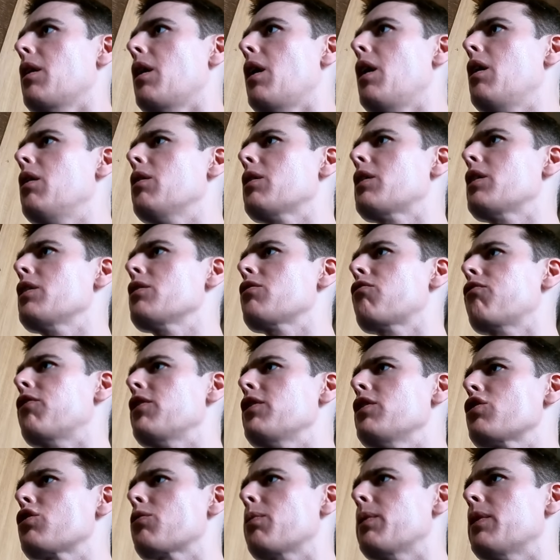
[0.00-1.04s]
Ah, okay, it's
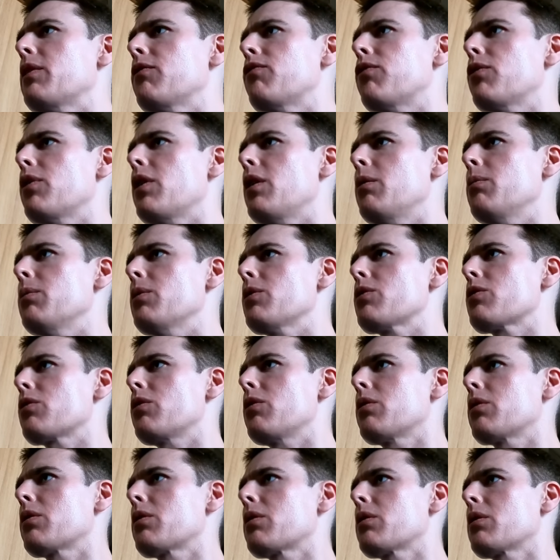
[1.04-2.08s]
fitness 24 hours
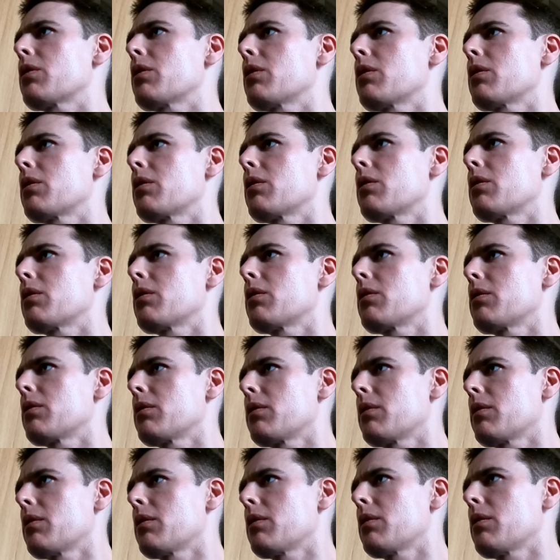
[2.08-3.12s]
or? Uh, no, until
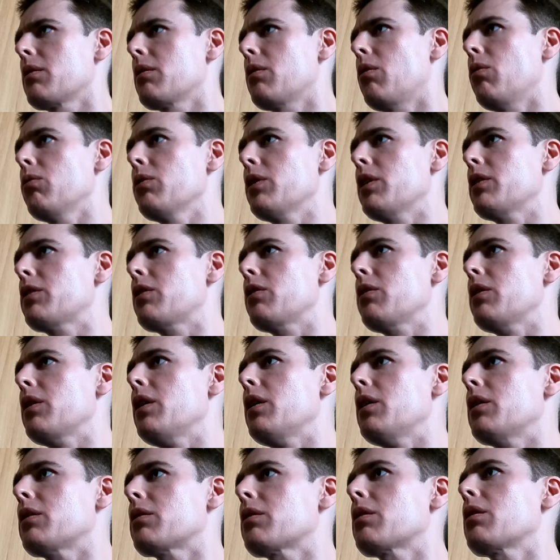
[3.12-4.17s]
8. Only until
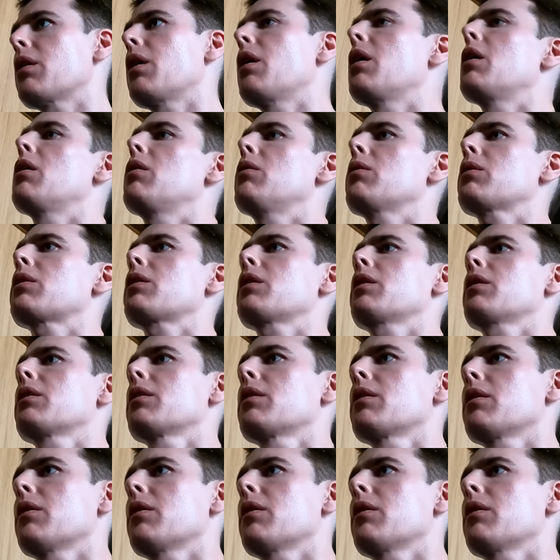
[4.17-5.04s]
8? Ah, okay.